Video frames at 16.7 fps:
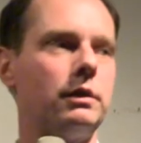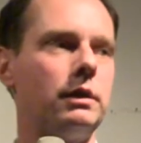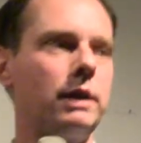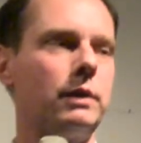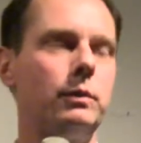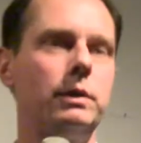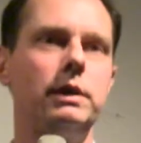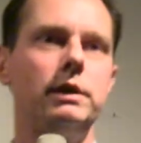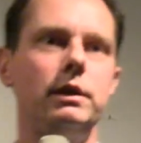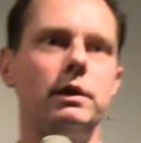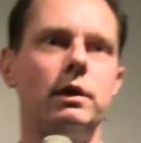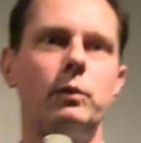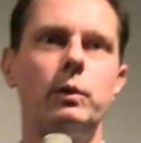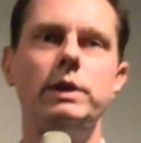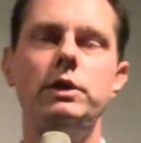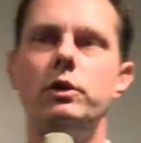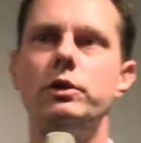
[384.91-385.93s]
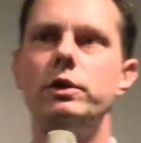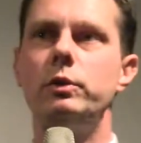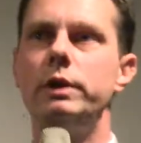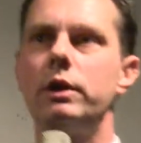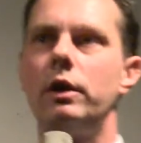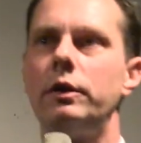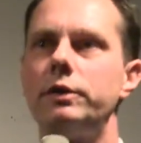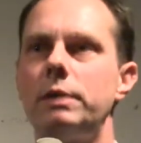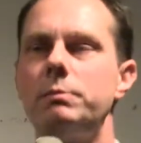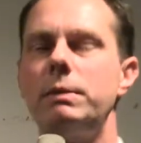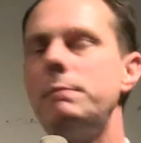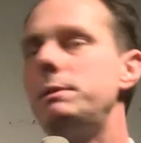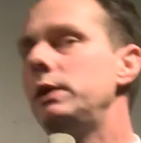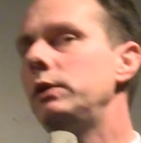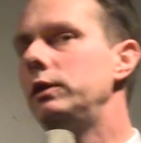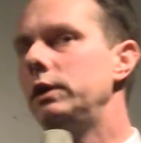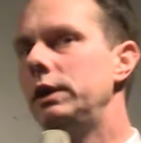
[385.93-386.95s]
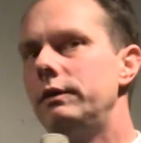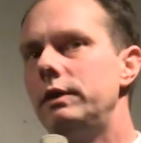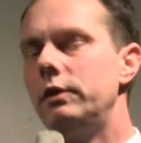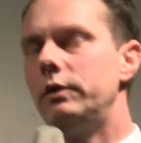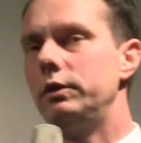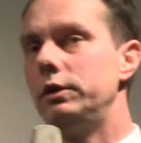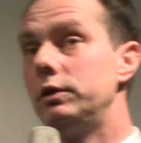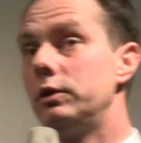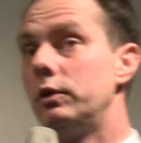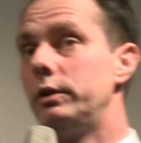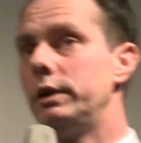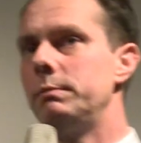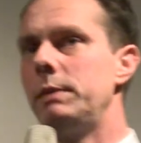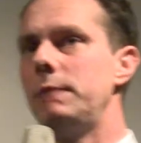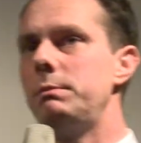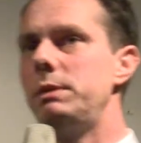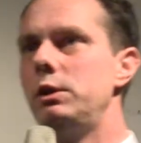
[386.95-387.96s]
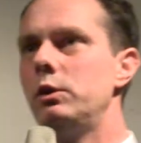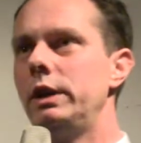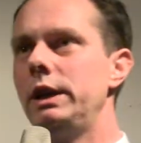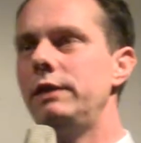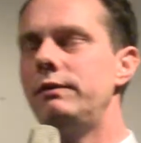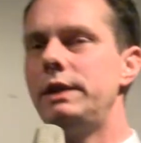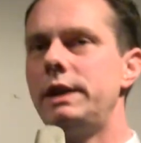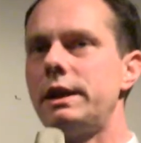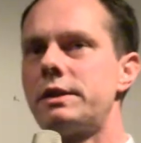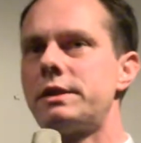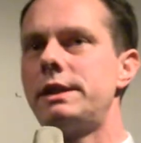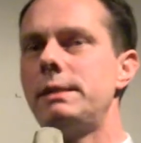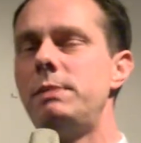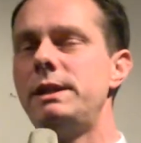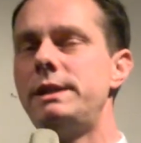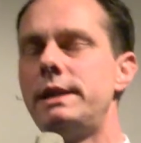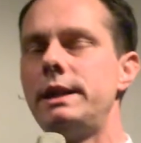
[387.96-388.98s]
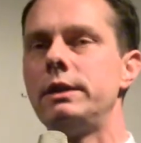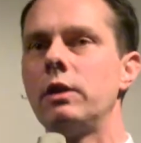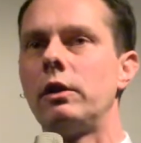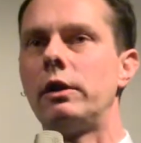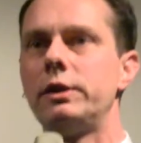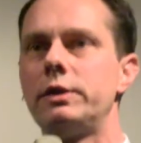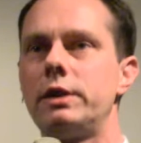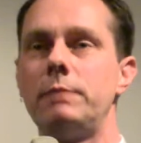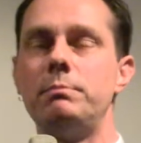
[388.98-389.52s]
like when you're doing art, and maybe you're even exhibiting art,